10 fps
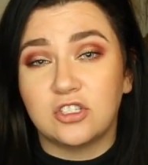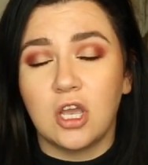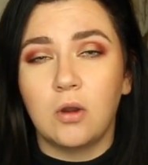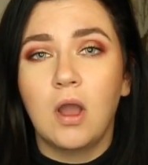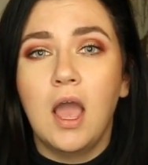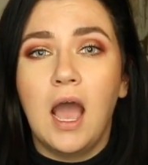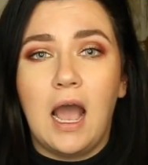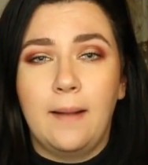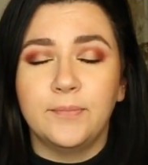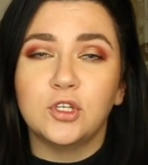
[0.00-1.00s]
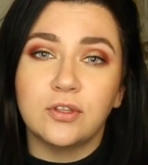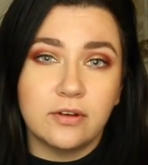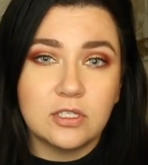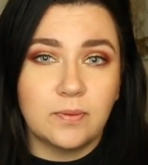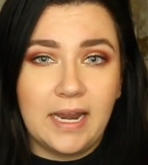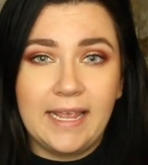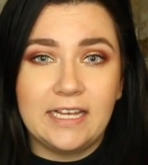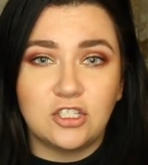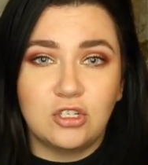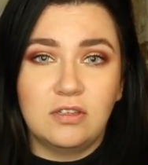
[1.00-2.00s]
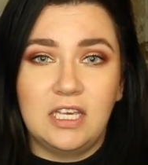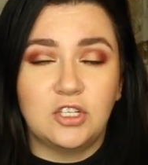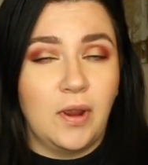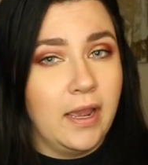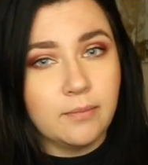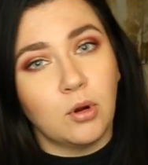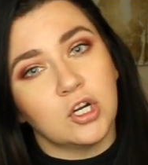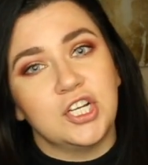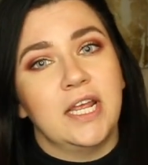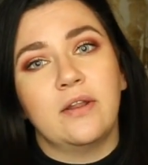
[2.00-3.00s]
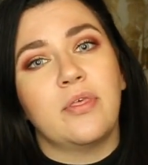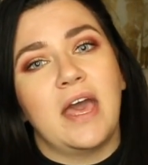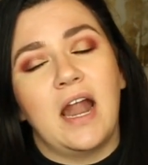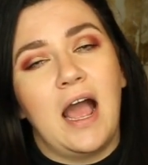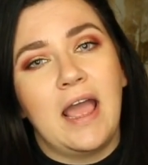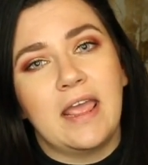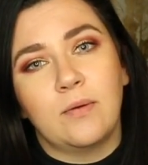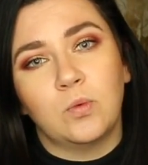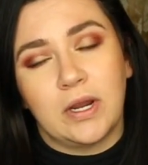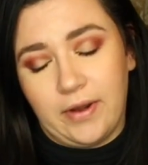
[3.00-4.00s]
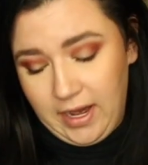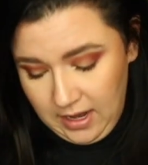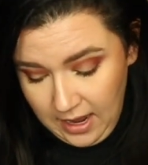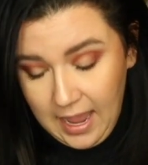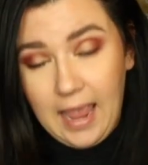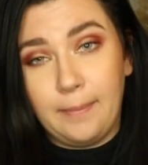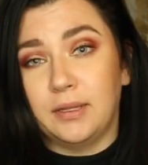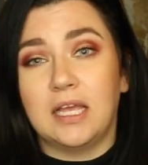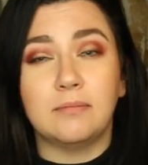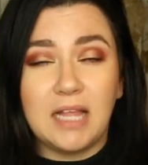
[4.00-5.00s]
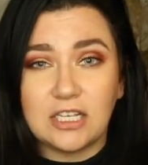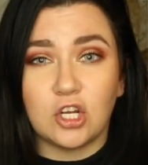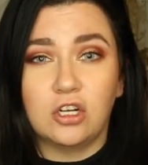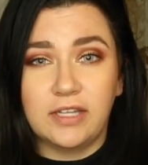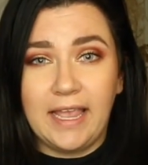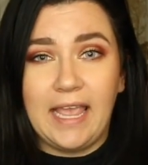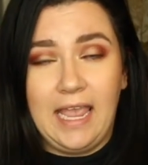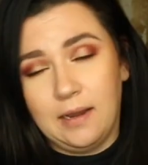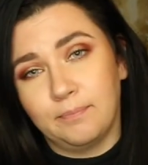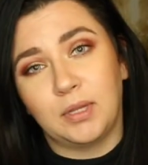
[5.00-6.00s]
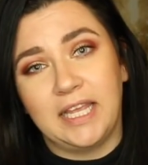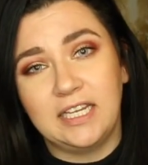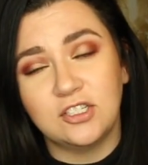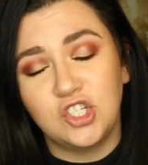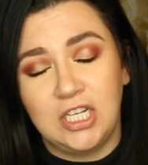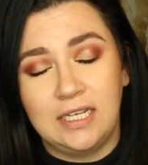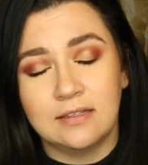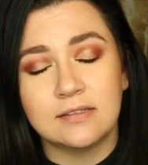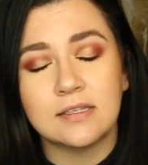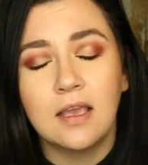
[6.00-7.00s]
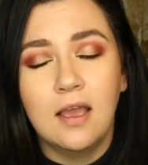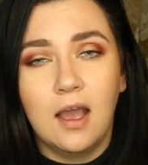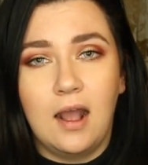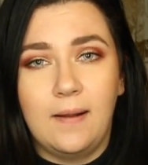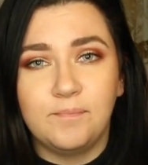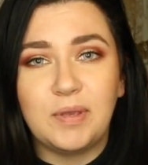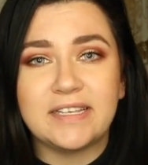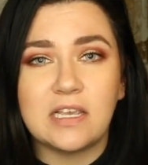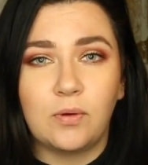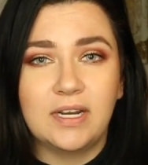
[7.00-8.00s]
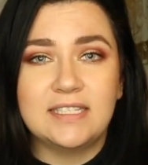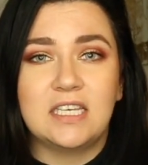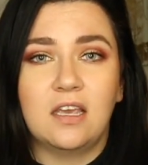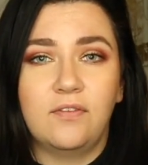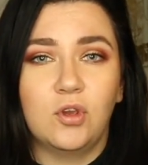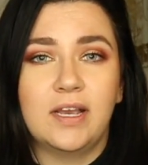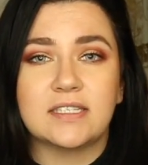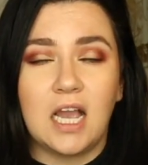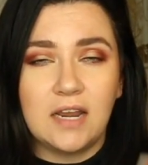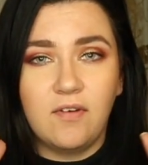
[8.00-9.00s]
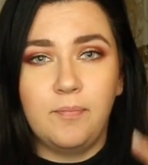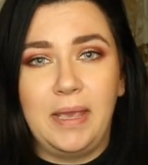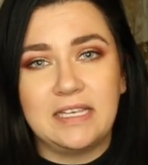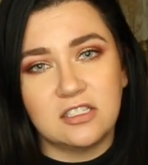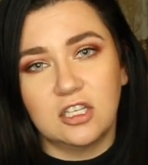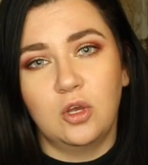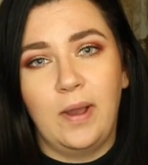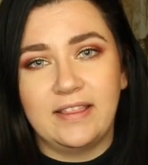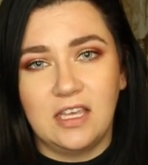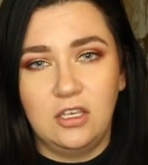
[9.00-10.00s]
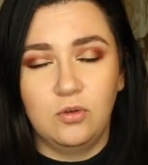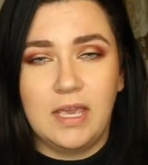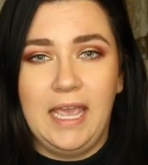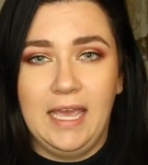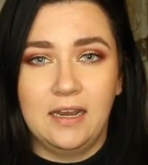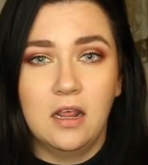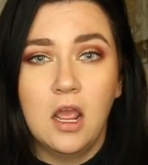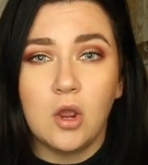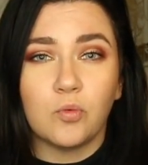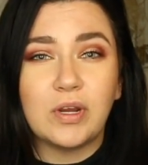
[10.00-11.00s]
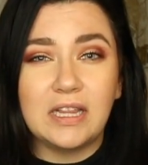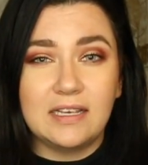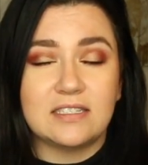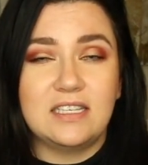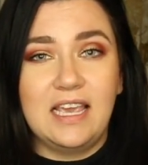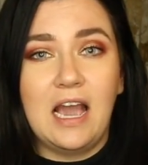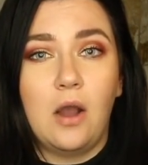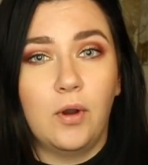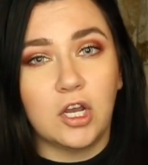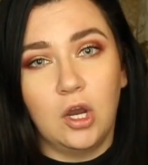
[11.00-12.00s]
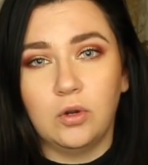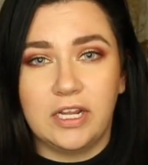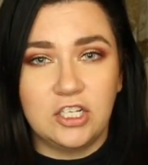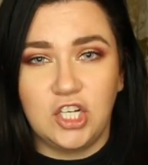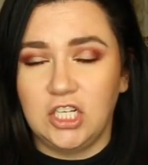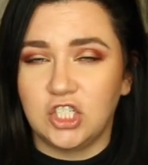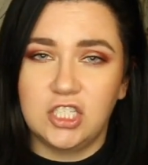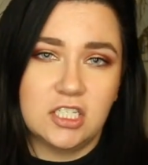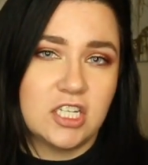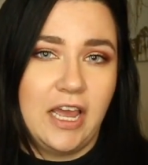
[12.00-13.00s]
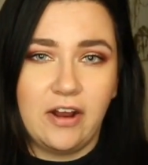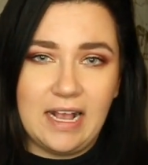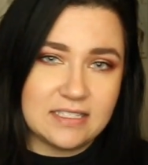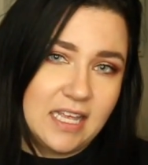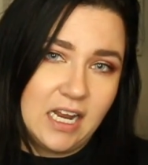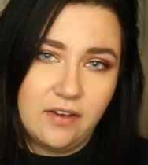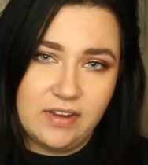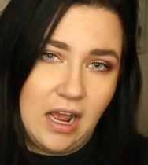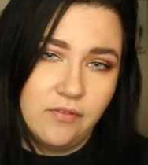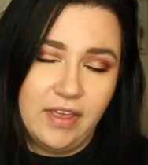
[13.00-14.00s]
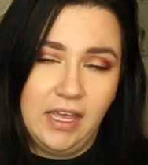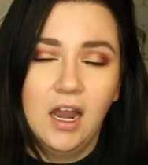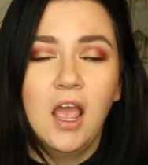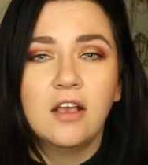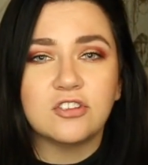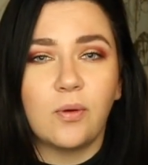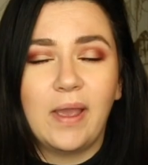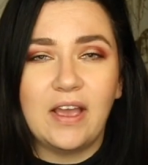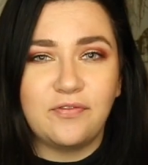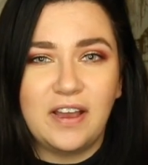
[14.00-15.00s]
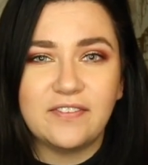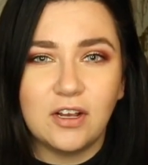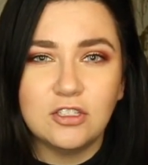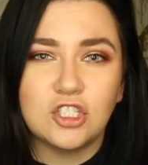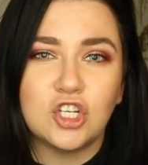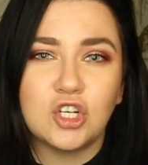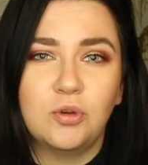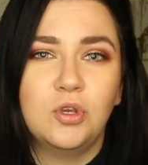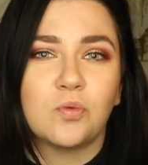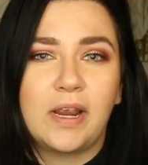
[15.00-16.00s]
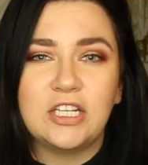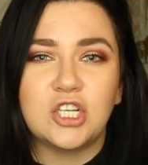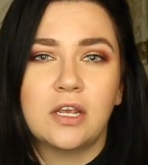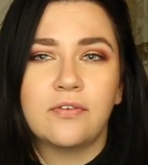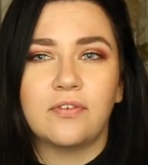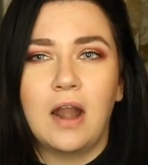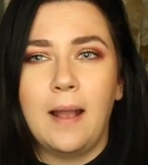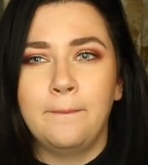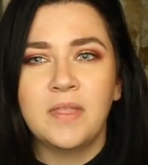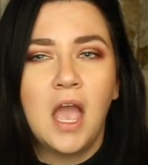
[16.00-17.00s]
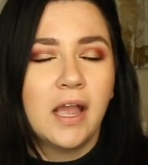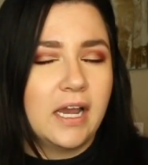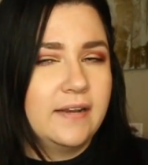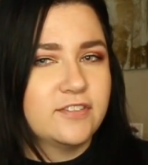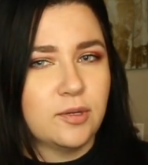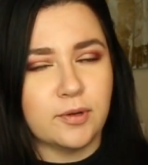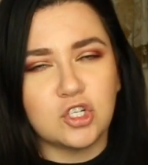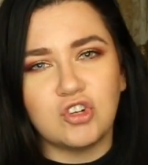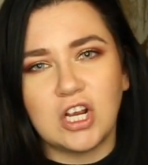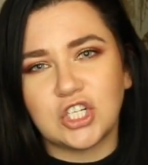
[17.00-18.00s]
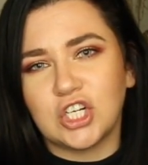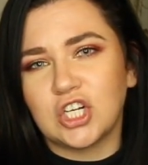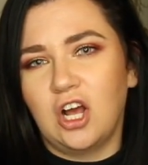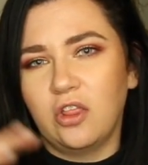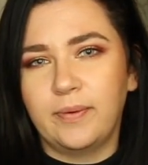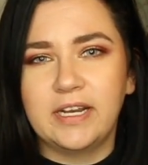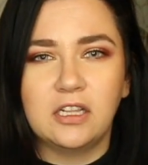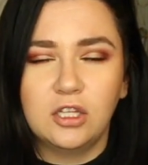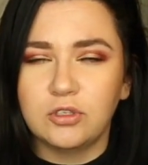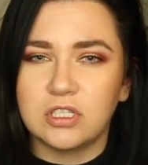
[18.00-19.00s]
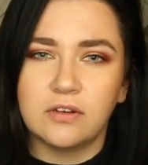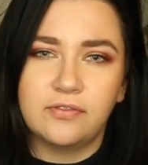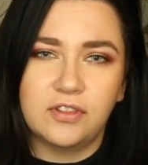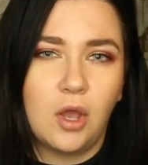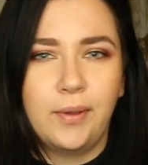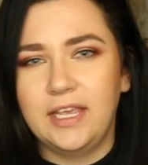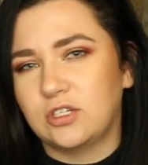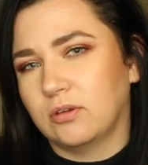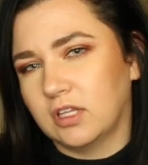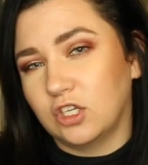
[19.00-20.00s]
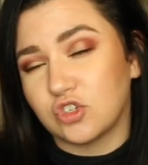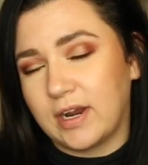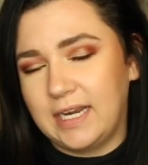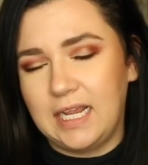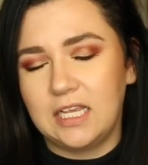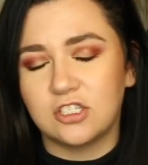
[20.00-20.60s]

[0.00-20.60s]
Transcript: So you'll notice when I get to the try on portion that I am wearing a plain black turtleneck and plain jeans because I wanted to give you guys kind of a base silhouette that you can really see how a coat can change the entire aesthetic of an outfit. So I have 5 coats to show you, ranging from kind of super structured all the way to loose and flowy a little trendy.